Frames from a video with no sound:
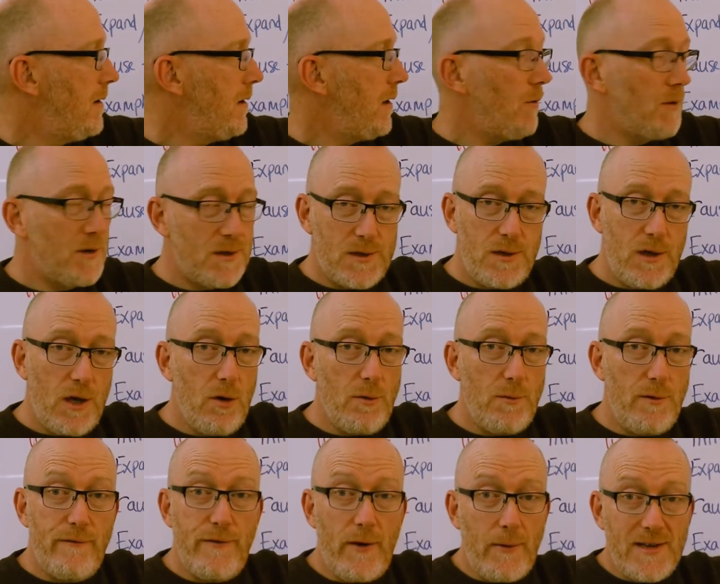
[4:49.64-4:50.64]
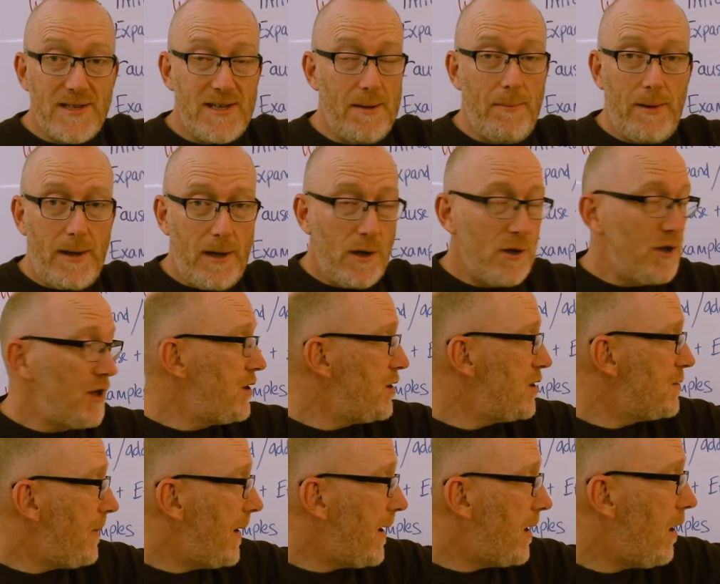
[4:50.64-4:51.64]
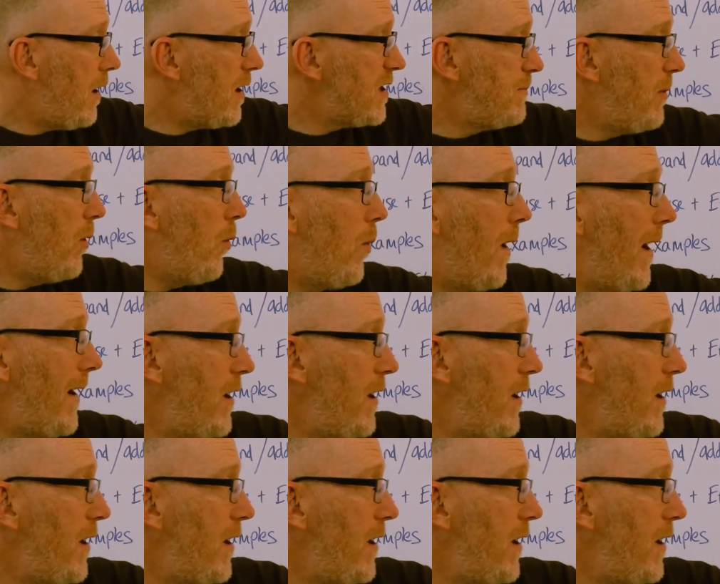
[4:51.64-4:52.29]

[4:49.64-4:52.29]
You very simply, you can just use because, but why